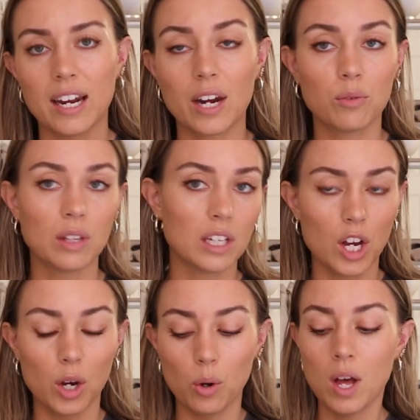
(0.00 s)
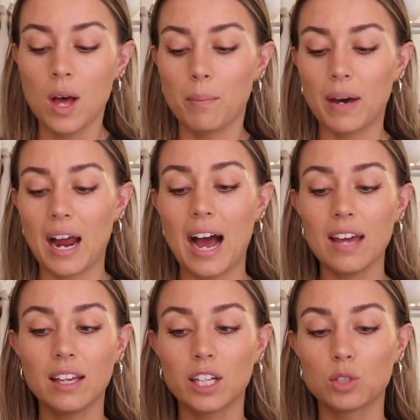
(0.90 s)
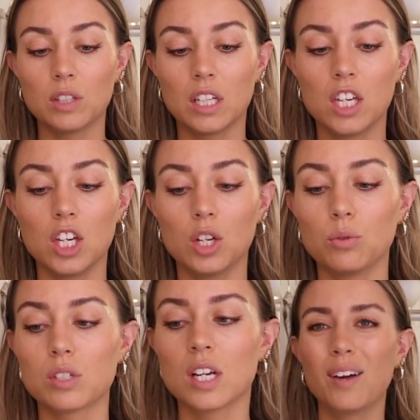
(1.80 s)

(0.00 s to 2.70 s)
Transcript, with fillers: I don't really know, but I think it's really cute.